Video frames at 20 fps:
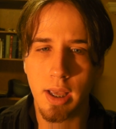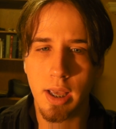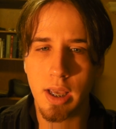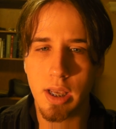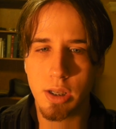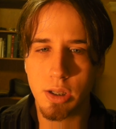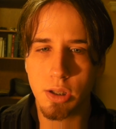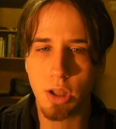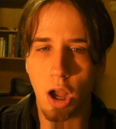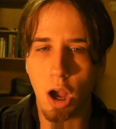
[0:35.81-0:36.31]

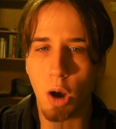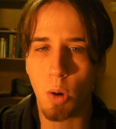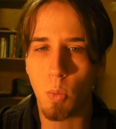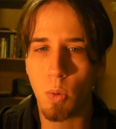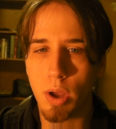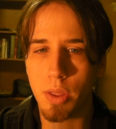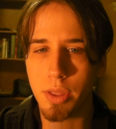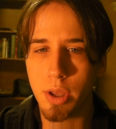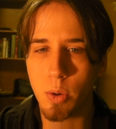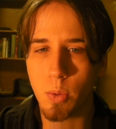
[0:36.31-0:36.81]
is not
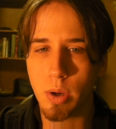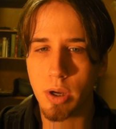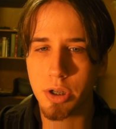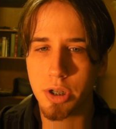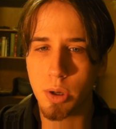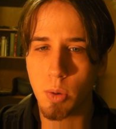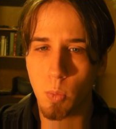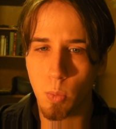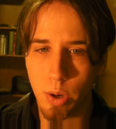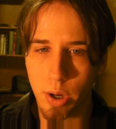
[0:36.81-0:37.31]
what they wish
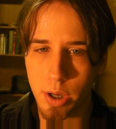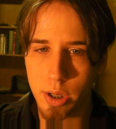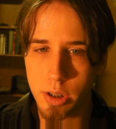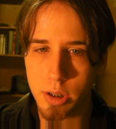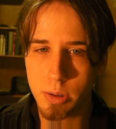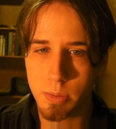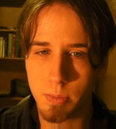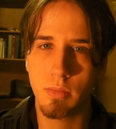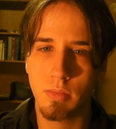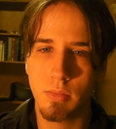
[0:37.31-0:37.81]
it
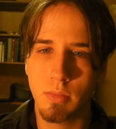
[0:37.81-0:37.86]
was.